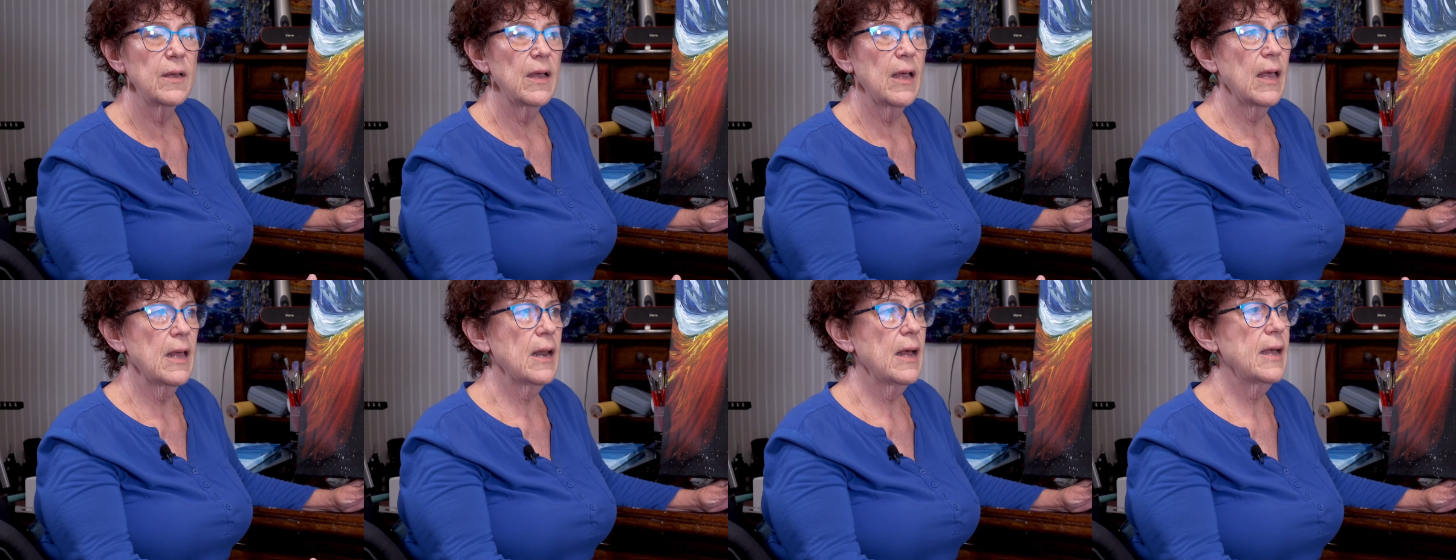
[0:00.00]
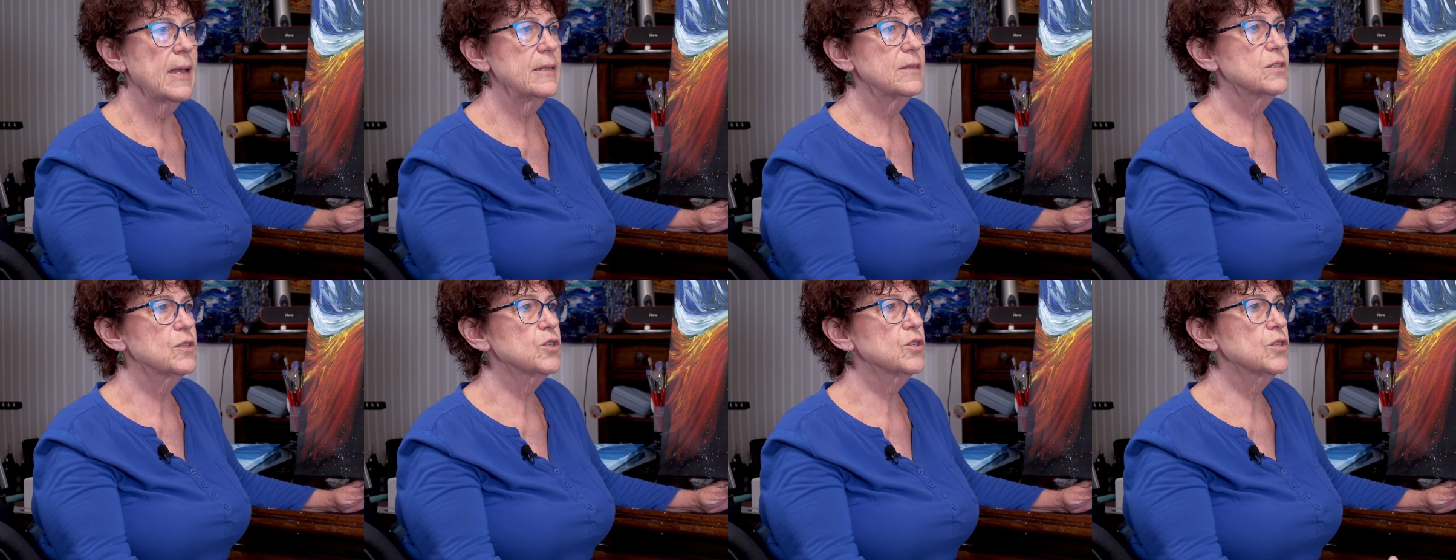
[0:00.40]
And I
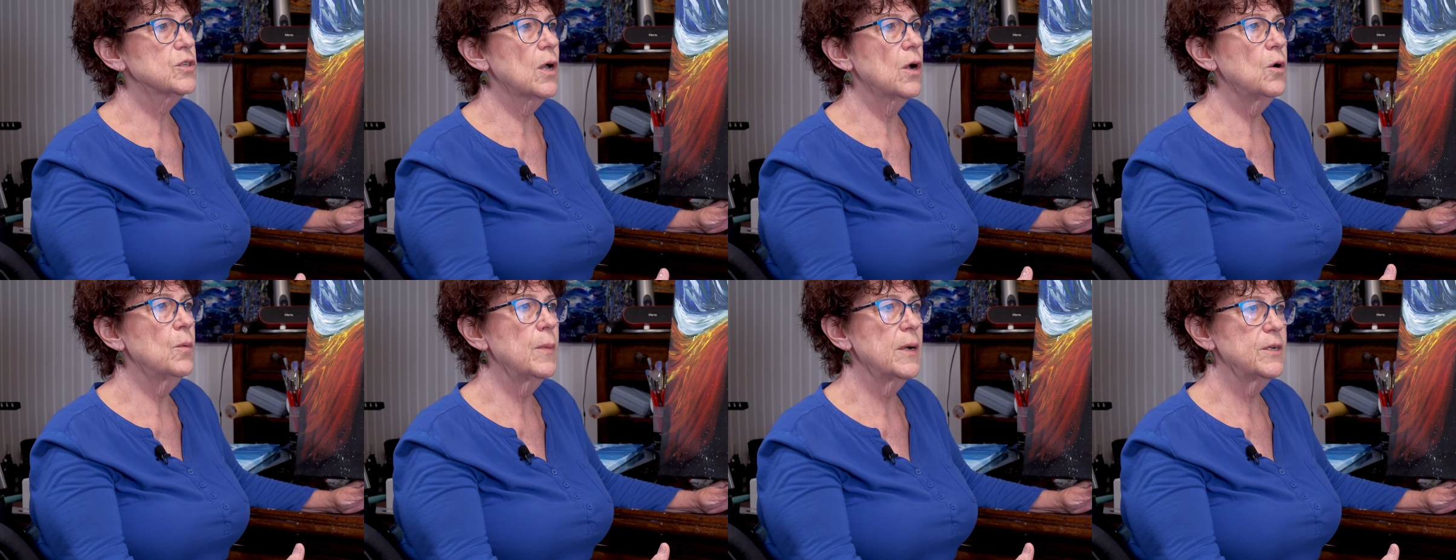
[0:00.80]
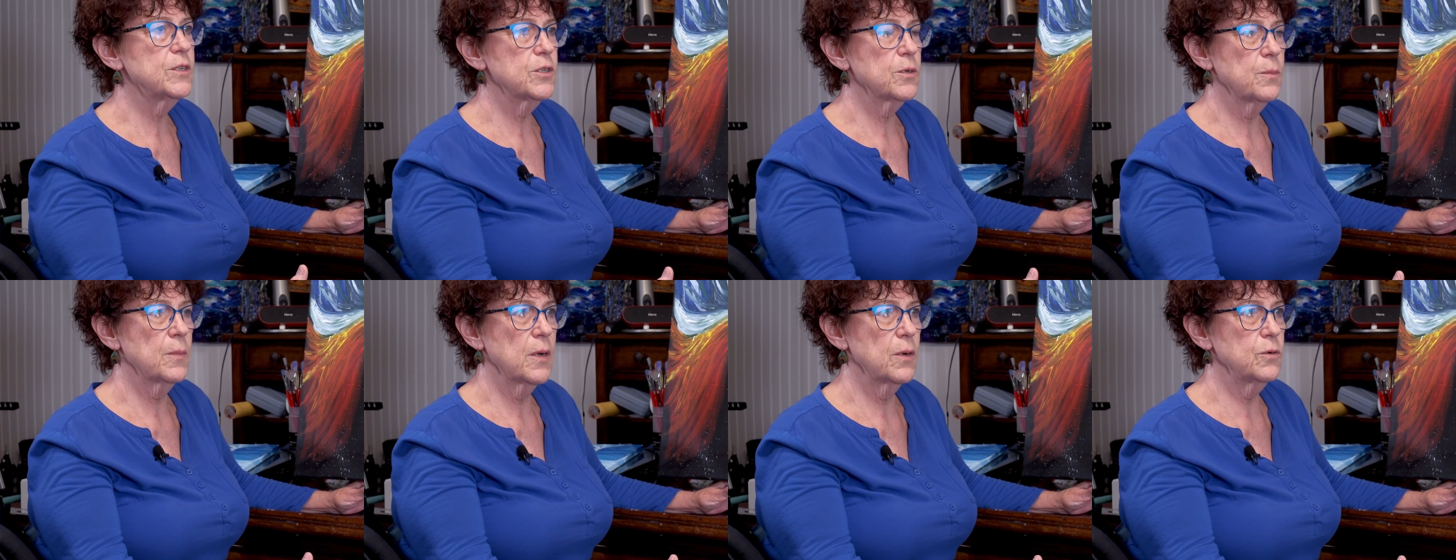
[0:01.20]
had so
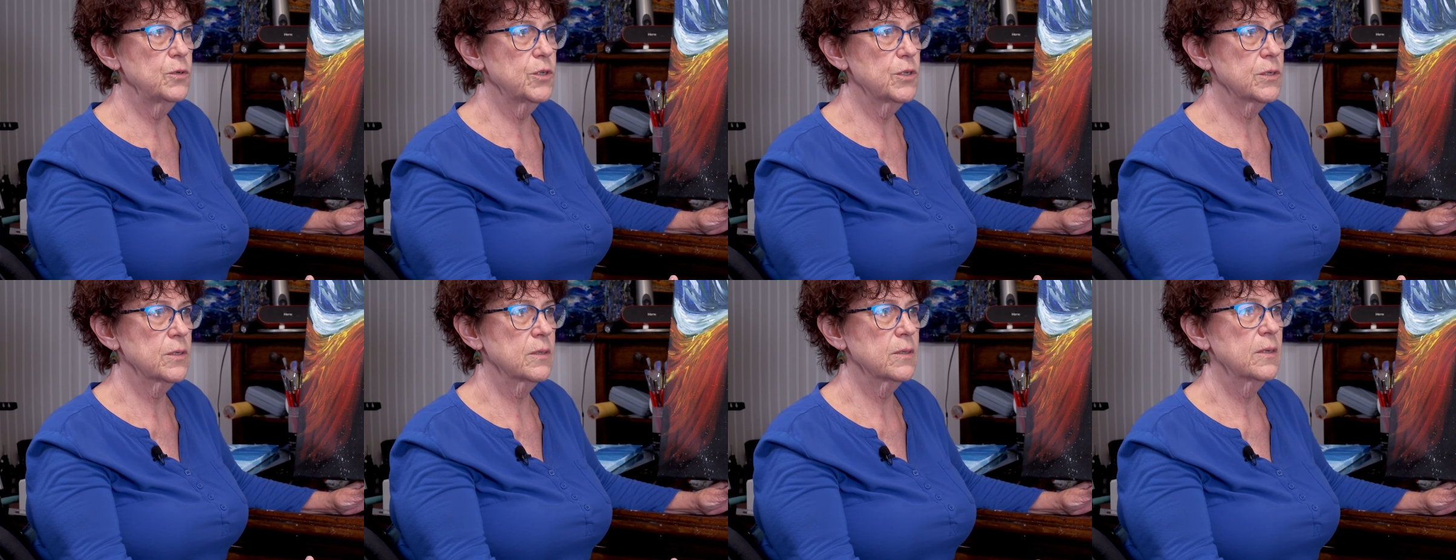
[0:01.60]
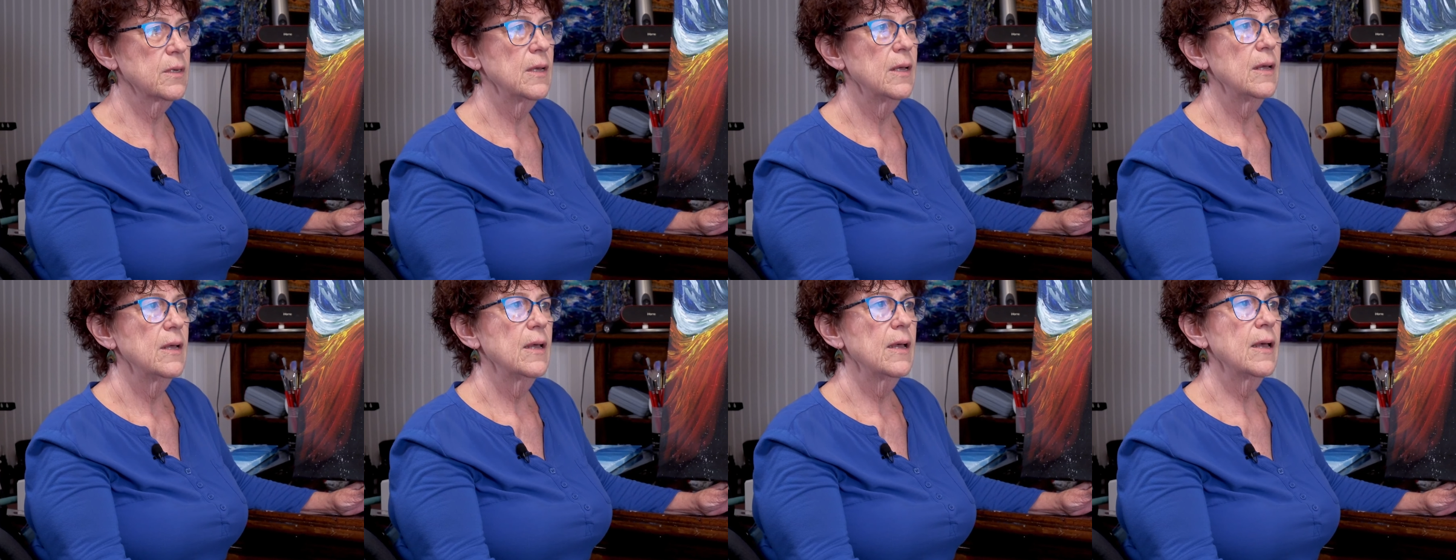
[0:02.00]
much emotion
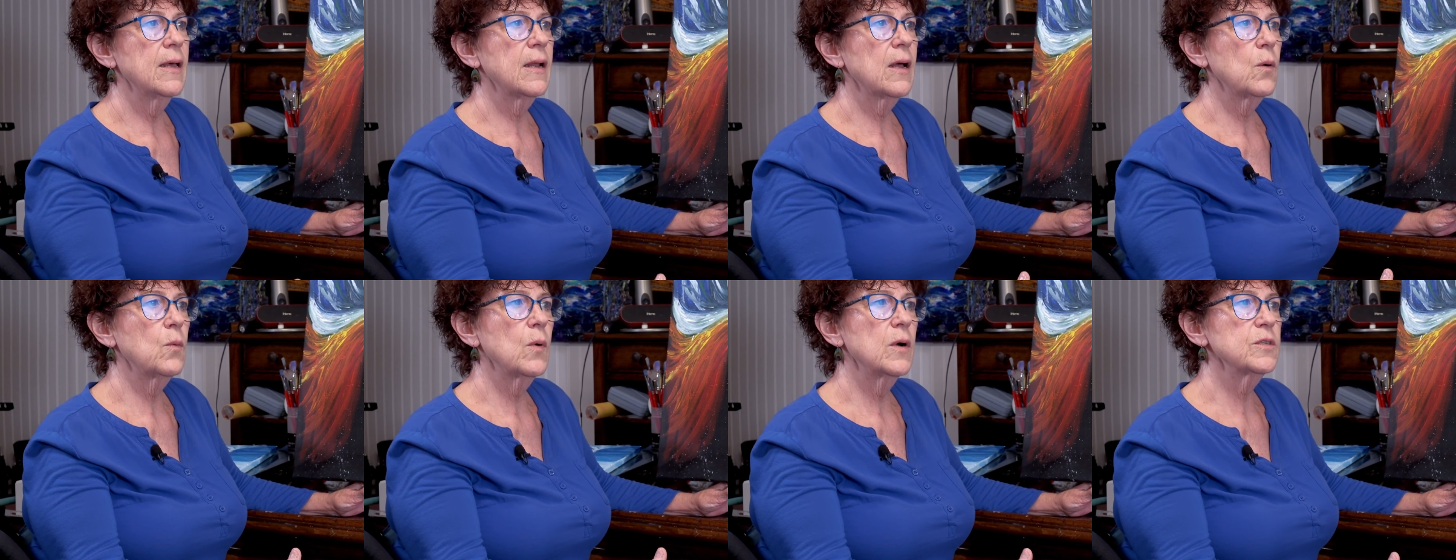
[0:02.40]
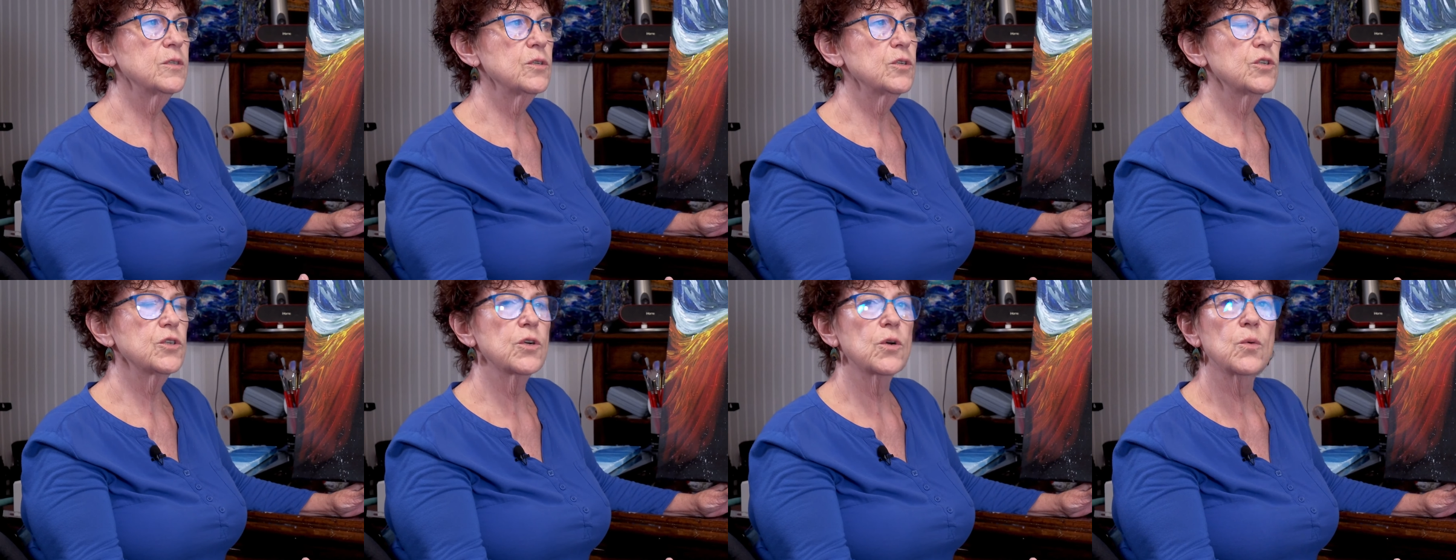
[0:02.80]
and I
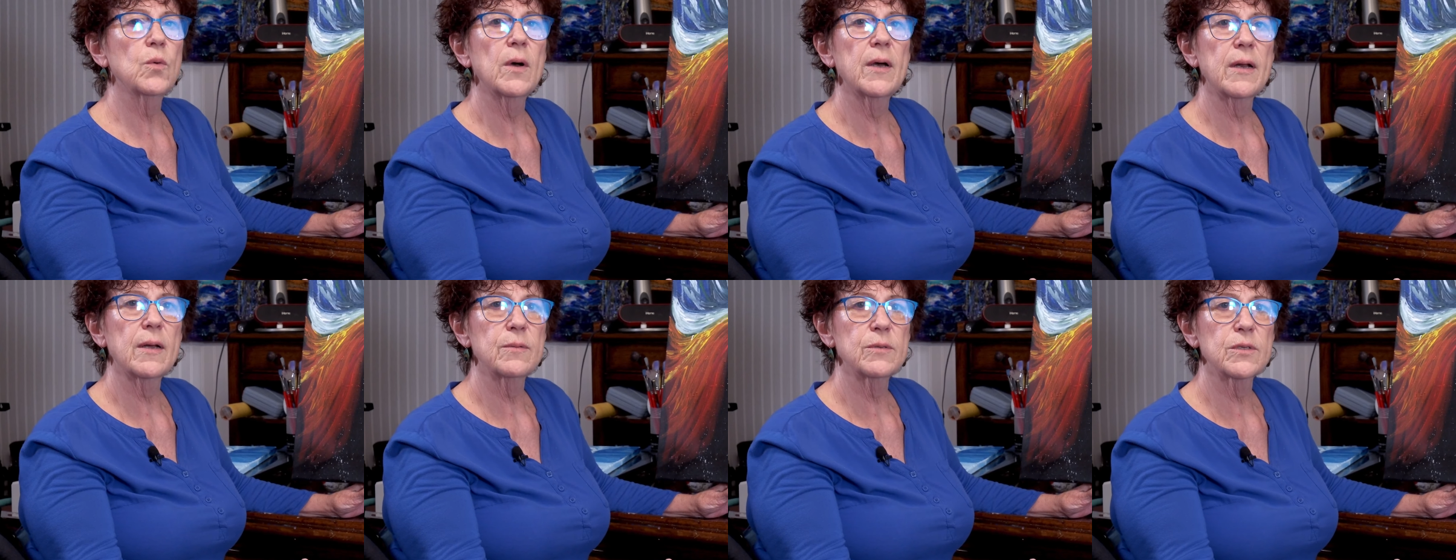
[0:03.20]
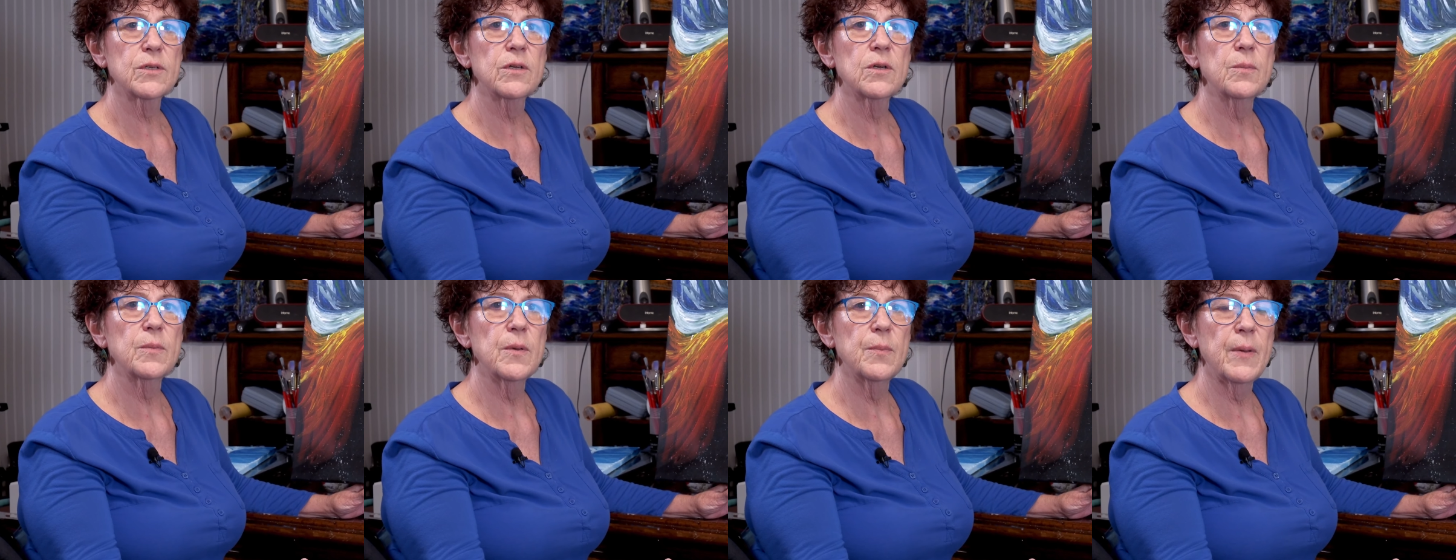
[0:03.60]
wasn't sure what I was
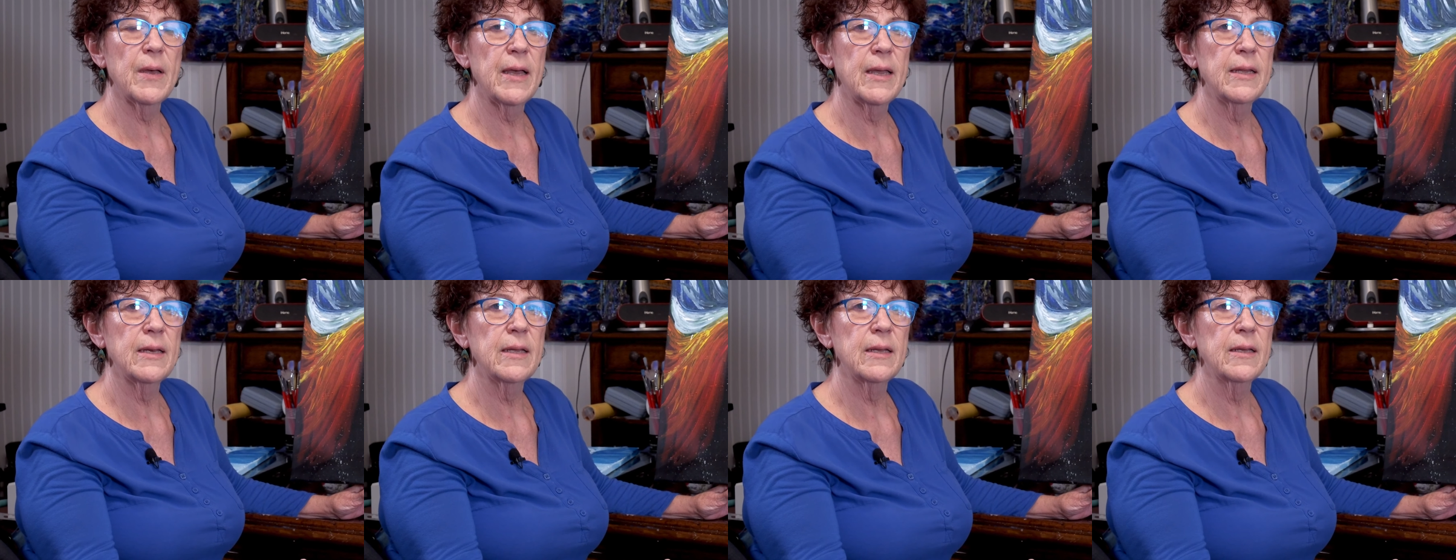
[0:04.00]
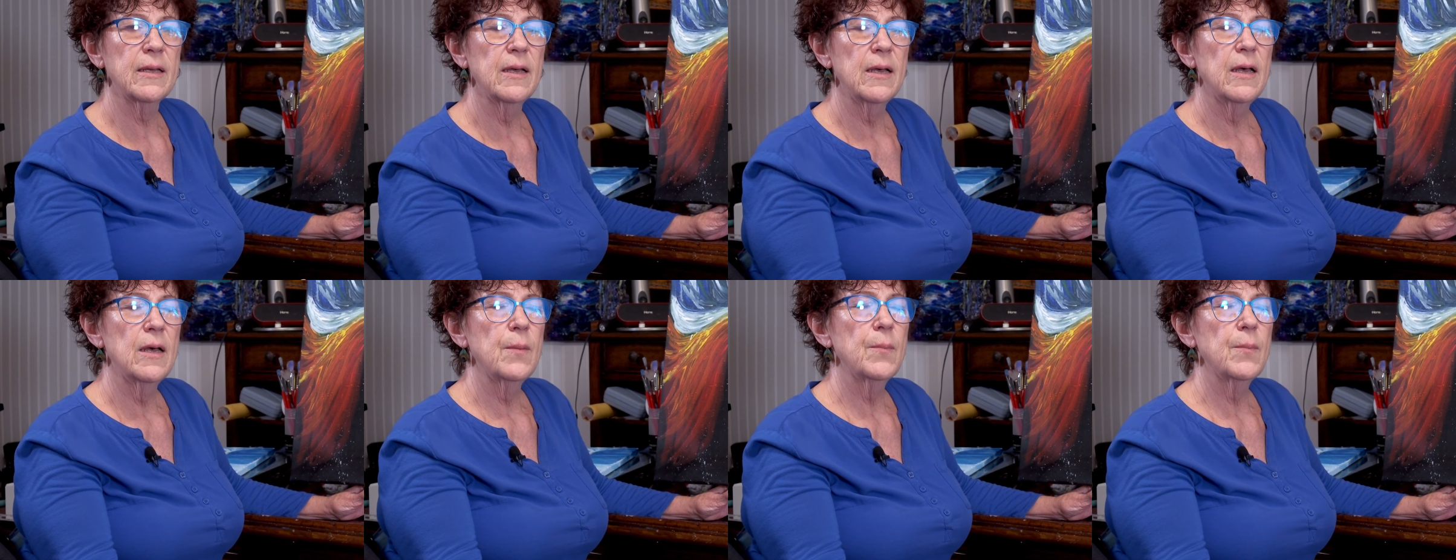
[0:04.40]
going to be painting.